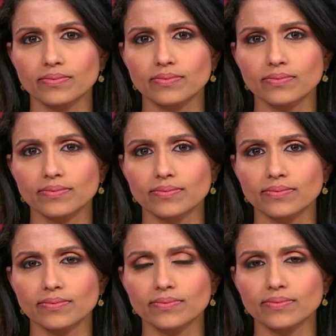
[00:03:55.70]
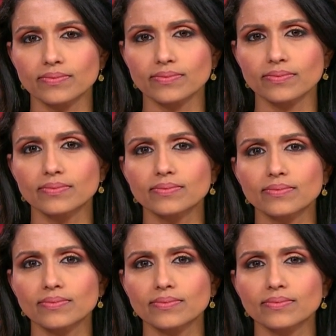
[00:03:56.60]

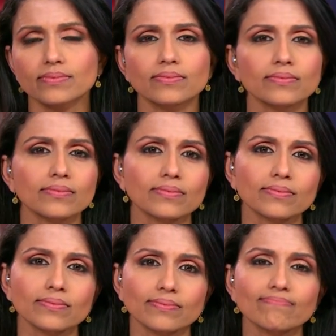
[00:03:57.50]
(silent)